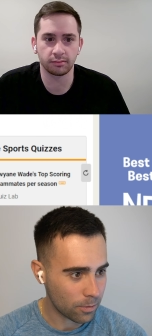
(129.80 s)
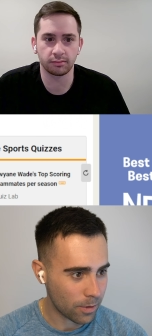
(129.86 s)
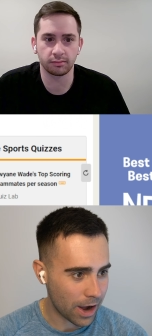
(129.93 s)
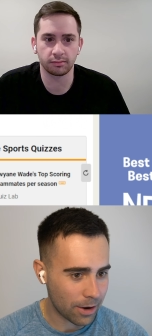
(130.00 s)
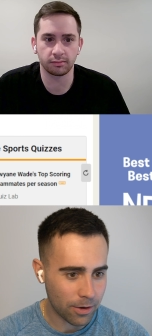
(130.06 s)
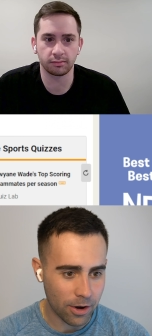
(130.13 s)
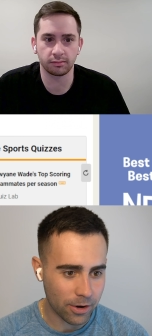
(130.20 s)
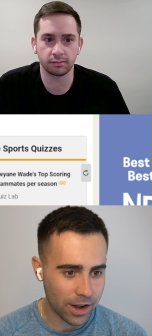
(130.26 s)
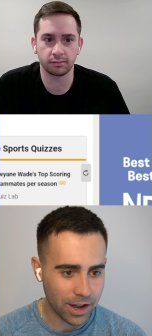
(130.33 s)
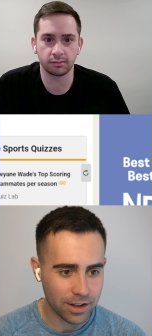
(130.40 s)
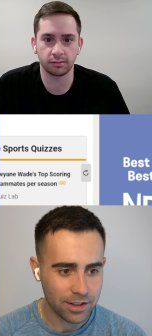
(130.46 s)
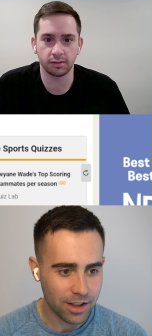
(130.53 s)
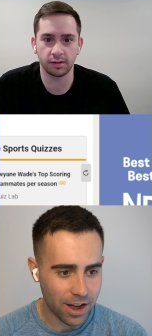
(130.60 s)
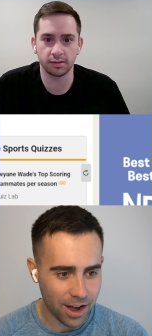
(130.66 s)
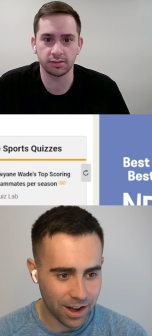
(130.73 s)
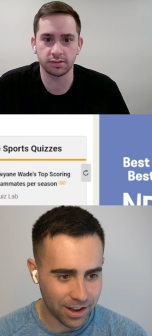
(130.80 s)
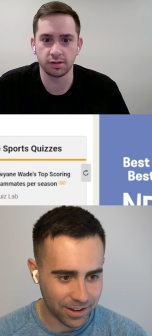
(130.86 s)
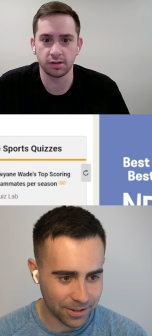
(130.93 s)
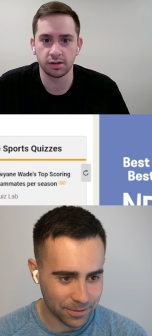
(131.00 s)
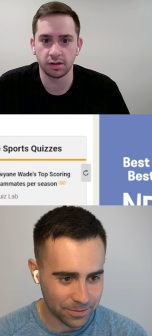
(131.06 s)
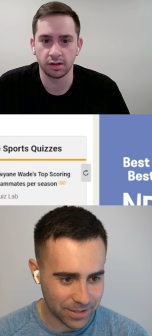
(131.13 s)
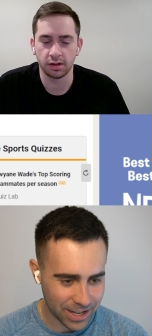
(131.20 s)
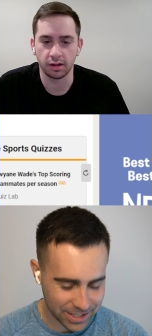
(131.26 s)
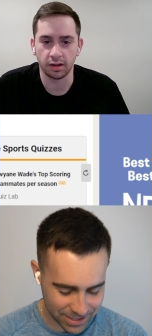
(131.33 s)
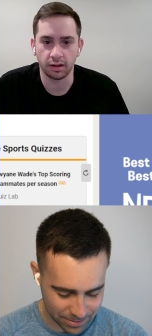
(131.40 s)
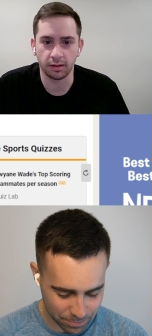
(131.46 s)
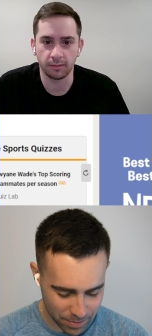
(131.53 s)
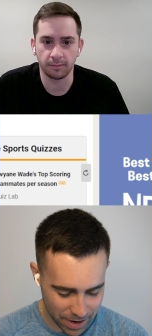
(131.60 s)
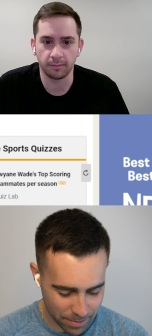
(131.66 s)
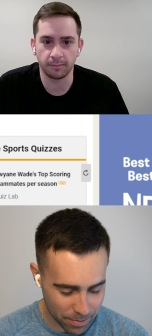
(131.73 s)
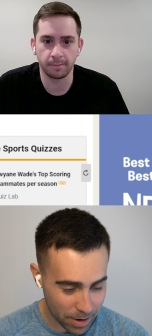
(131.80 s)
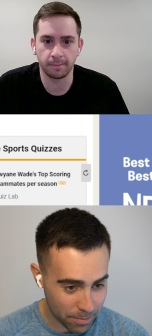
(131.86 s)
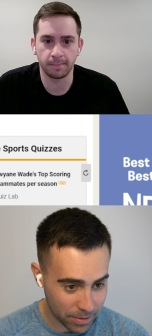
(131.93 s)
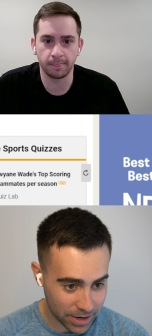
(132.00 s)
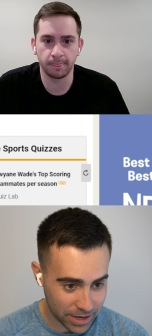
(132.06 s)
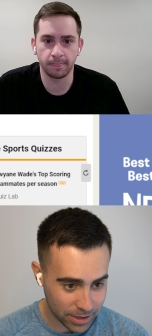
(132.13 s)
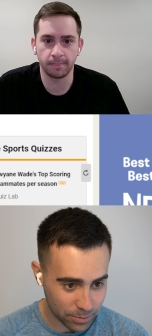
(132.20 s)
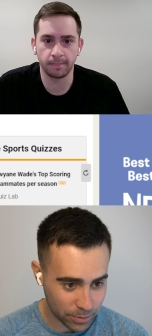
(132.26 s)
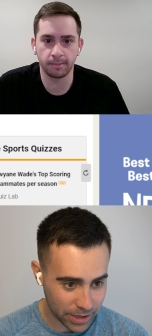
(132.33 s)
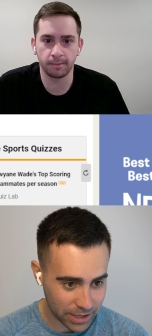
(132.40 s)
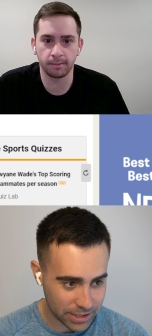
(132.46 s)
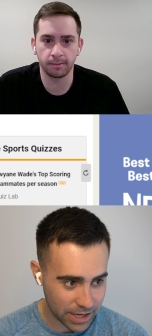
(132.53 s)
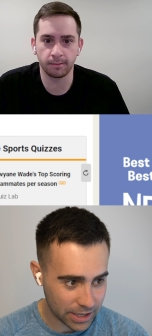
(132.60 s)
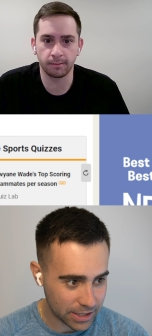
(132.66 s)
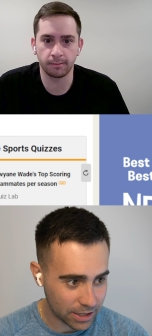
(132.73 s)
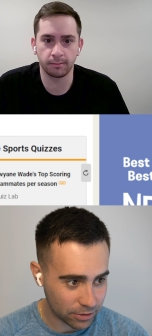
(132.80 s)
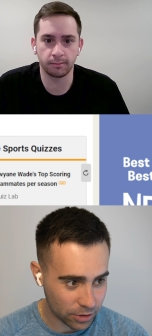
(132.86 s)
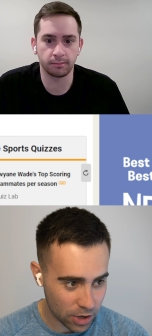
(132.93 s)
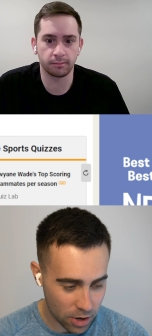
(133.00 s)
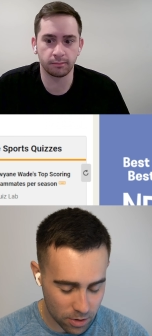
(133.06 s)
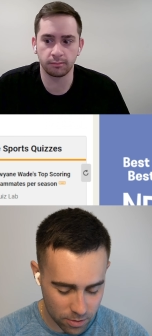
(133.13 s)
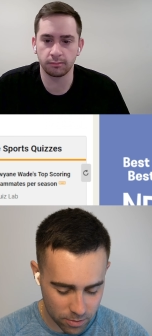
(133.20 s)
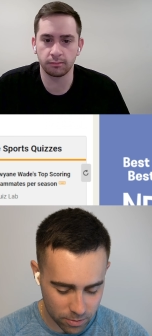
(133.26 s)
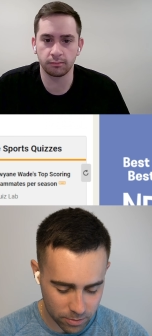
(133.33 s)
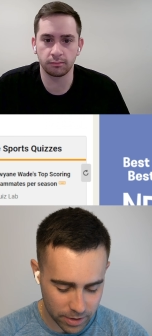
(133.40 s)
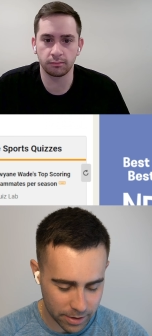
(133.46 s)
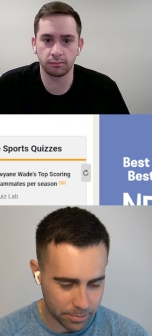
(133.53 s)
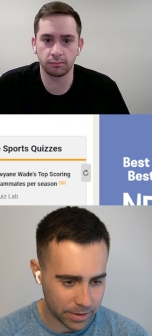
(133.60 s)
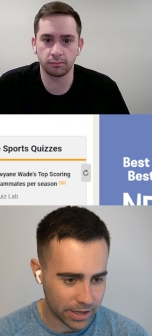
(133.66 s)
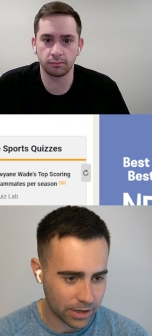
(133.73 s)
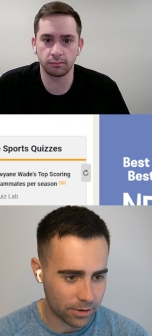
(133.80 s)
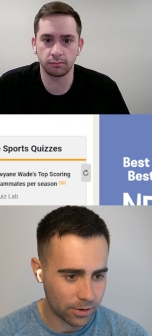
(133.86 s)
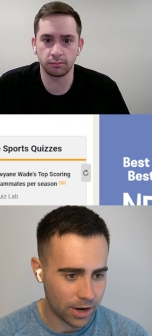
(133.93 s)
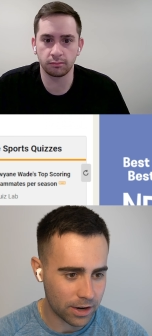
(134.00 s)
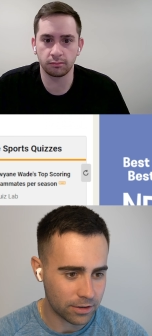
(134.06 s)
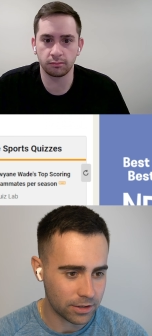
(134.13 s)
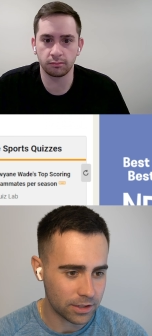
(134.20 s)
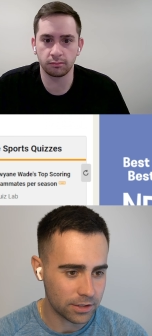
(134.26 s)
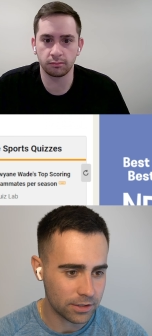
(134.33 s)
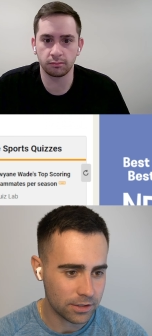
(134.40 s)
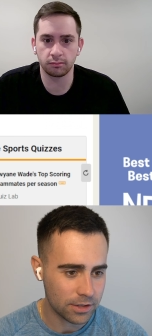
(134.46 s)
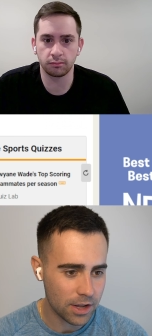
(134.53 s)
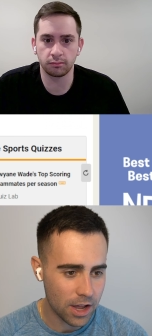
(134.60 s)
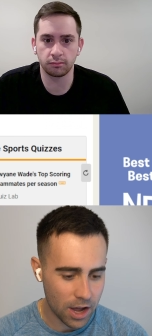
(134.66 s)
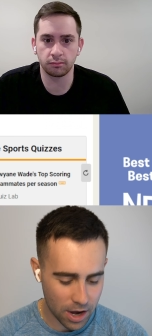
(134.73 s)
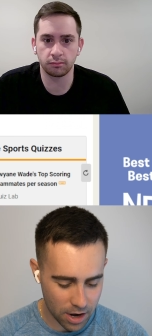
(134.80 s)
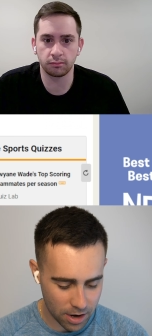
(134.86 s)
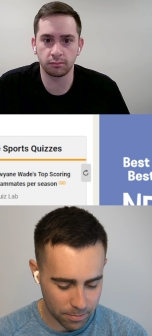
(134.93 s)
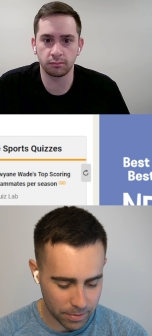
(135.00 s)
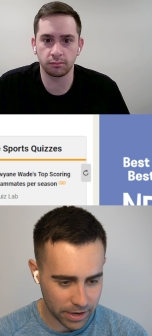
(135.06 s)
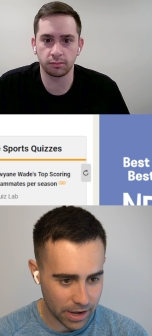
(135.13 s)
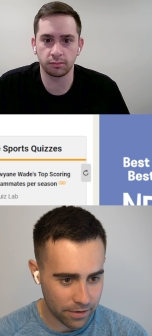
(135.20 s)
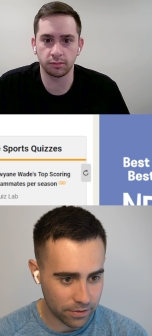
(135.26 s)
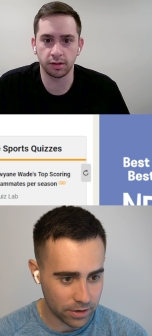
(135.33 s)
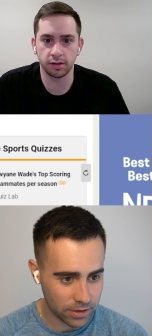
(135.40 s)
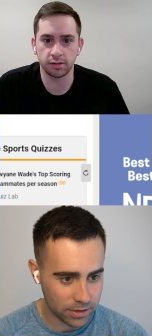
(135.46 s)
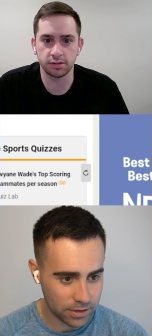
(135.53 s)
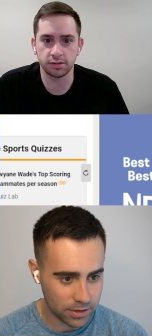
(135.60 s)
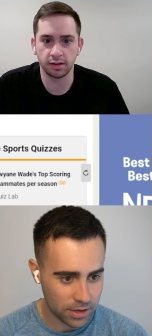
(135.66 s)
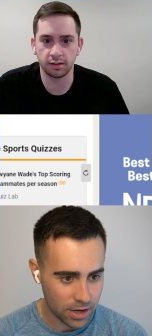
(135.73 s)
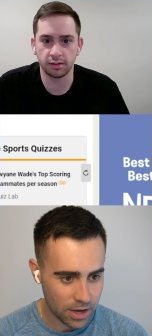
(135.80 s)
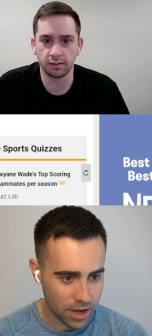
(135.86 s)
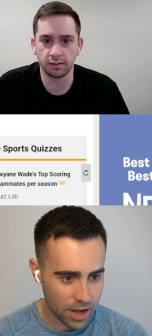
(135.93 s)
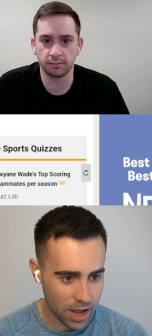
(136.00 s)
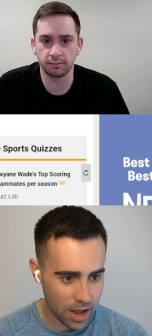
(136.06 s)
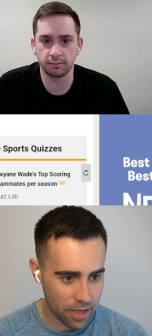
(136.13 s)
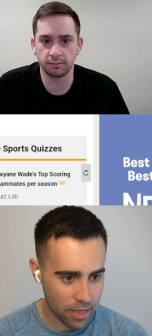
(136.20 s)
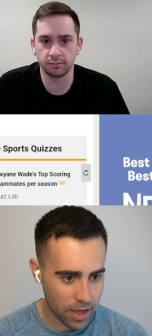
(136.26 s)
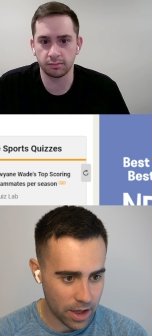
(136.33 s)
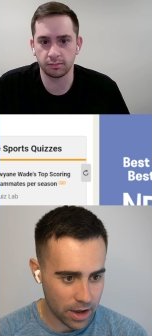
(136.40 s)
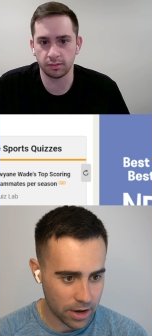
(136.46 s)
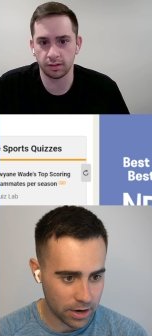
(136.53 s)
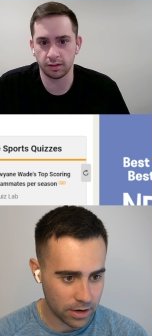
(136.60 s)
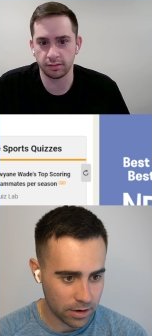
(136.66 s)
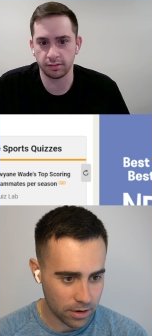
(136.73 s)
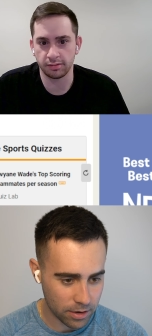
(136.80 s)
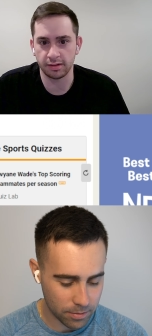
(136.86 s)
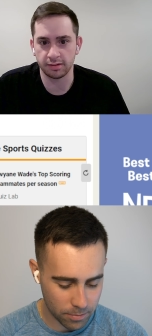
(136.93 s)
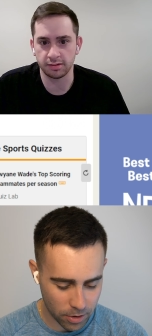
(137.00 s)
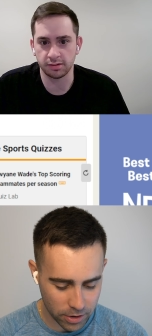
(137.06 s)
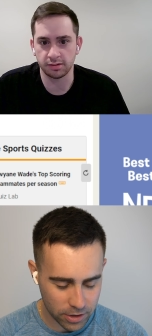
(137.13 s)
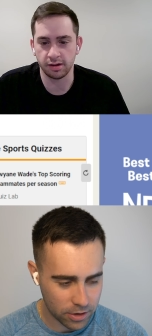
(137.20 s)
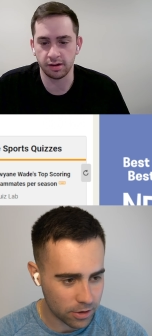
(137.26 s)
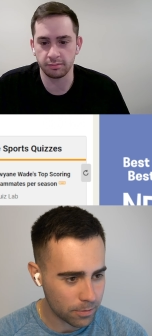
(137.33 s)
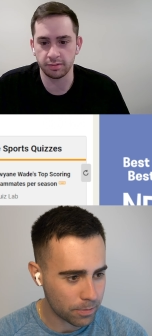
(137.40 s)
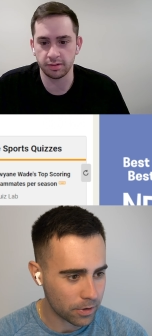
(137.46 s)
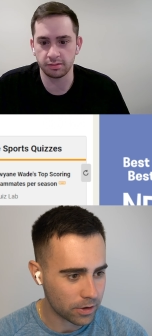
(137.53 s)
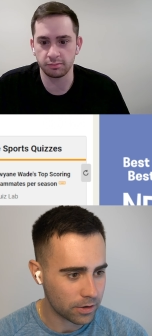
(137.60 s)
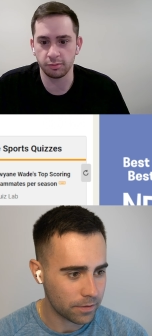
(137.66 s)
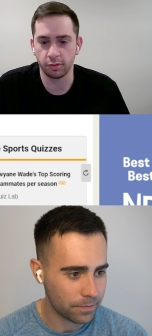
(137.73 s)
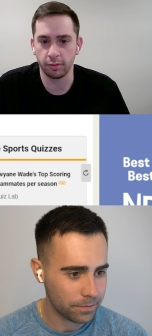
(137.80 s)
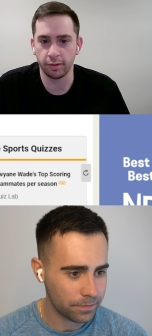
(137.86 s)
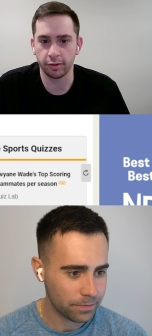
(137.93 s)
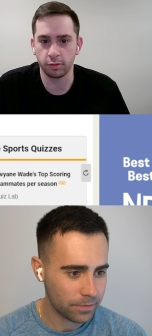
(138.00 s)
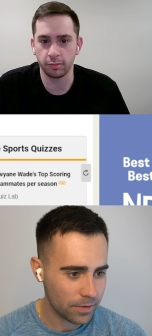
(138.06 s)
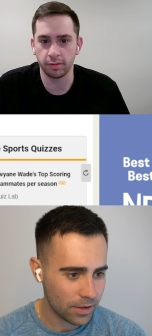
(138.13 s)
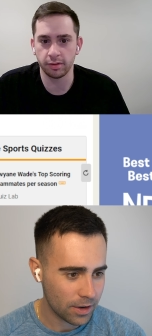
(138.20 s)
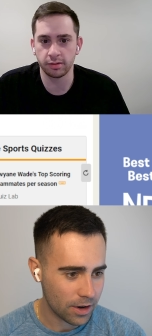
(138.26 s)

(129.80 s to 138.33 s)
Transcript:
Speaker 1: Wow. Okay. Yes. Um, that's bad by me. We got Tank Dell. No, that would be Nico Collins, um, Mike Evans, and then that's gotta Murray be Cooper. Murray Cooper.